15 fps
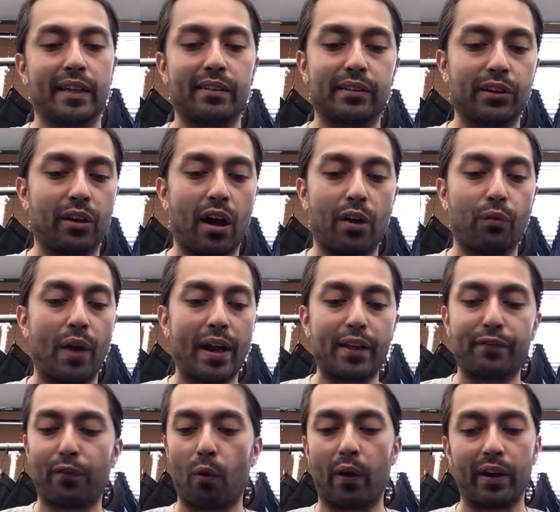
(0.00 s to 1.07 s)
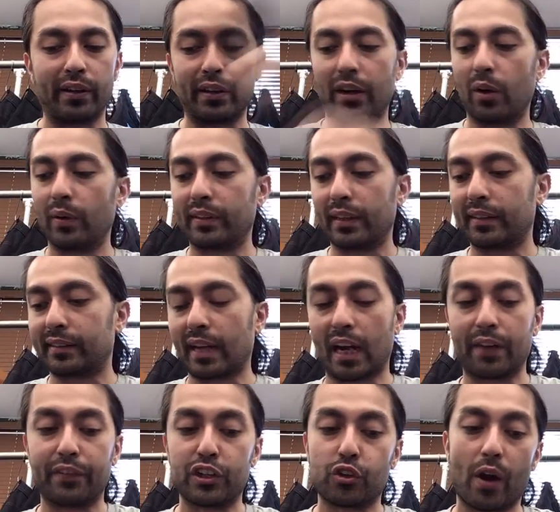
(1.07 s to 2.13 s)
and you're not ready for it you know it, it's kind
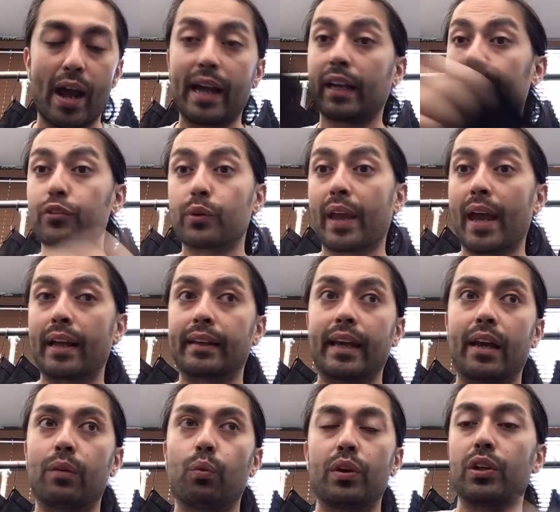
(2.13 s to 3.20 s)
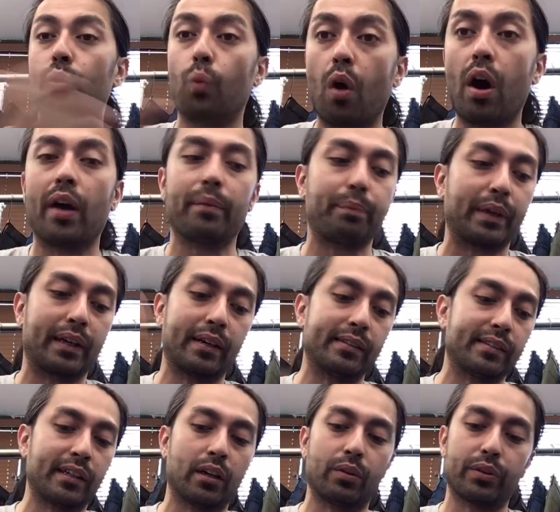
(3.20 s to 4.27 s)
of a drag if you can't get what you want
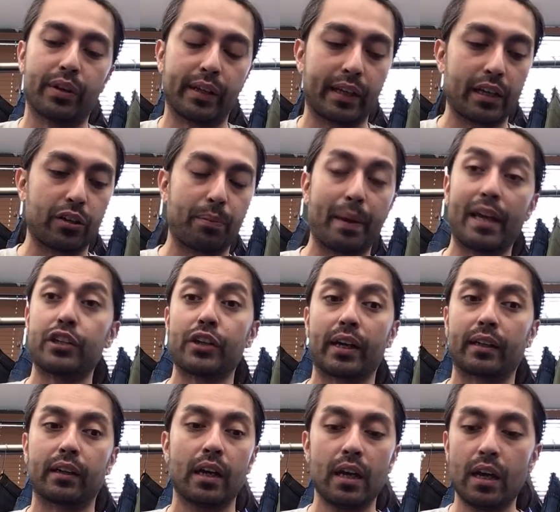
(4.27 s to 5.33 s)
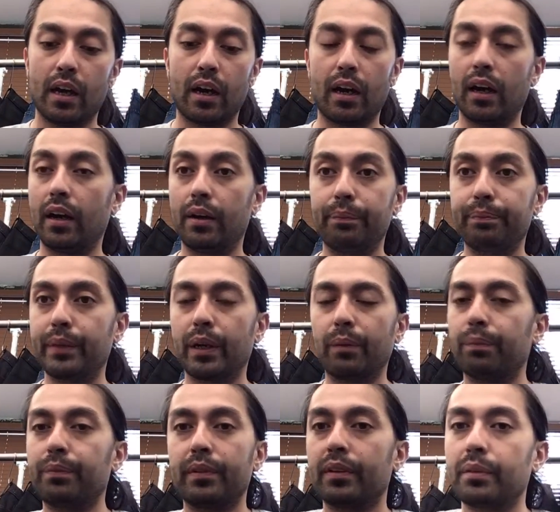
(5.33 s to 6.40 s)
because you know you didn't get your paycheck uh, you
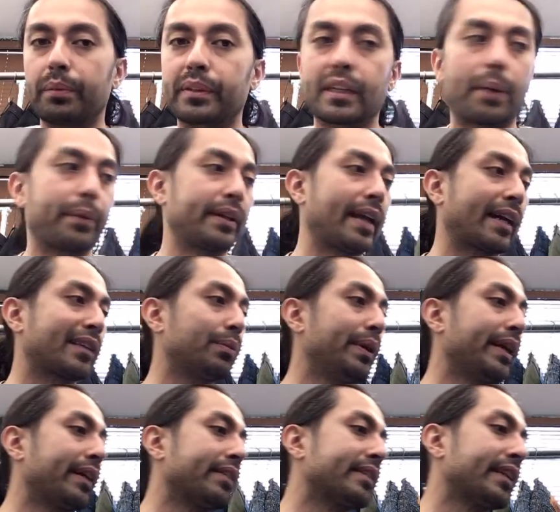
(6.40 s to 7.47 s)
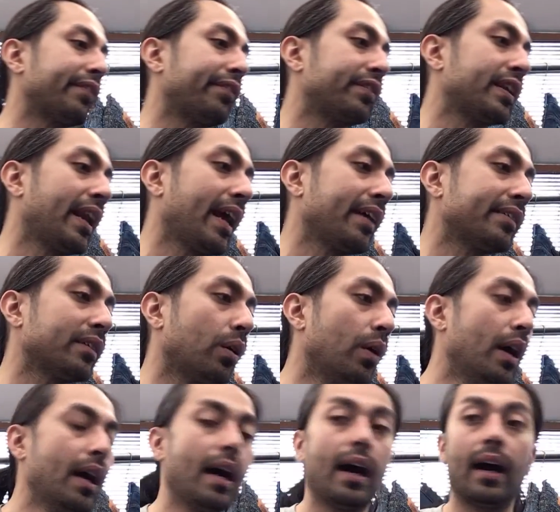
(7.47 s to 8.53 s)
know it was coming next week instead of today so
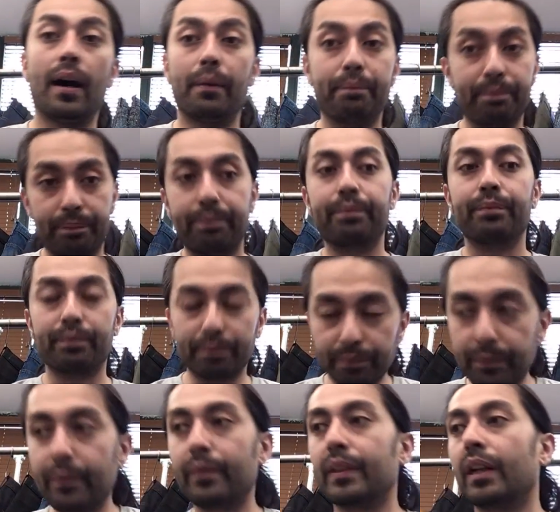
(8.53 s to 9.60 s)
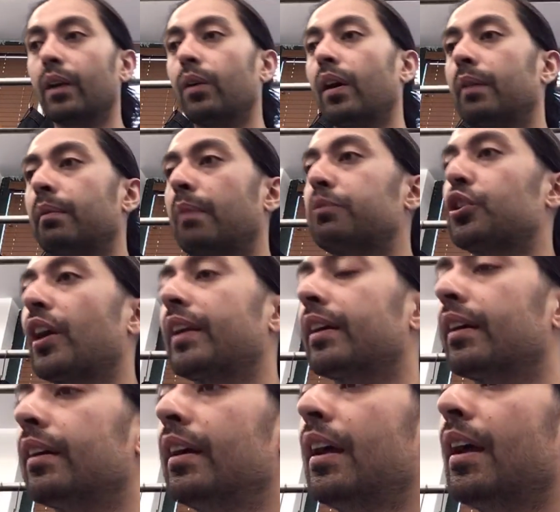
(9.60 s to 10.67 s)
uh, you know I'm, I'm, trying
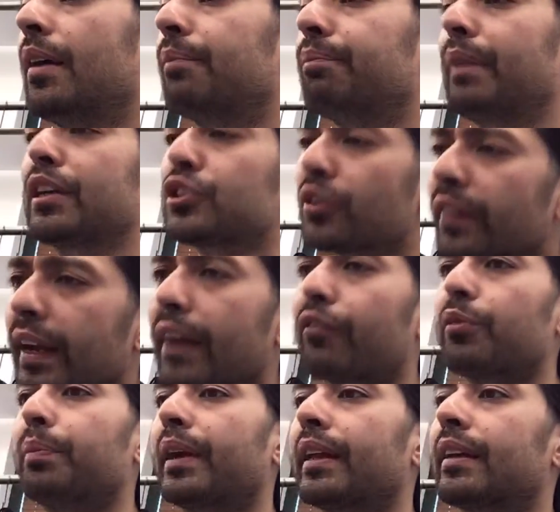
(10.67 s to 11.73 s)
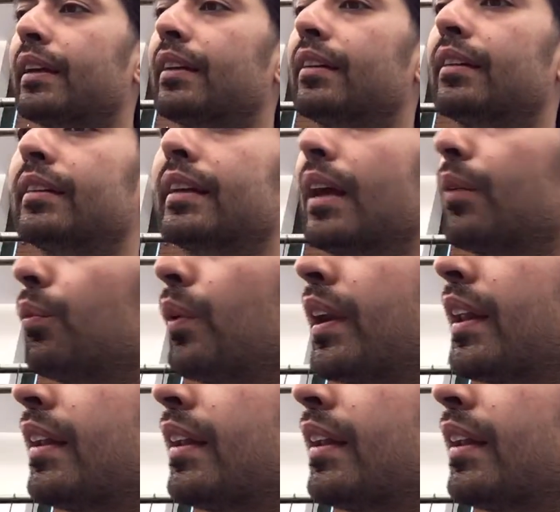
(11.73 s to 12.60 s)
to make sure that everybody can get what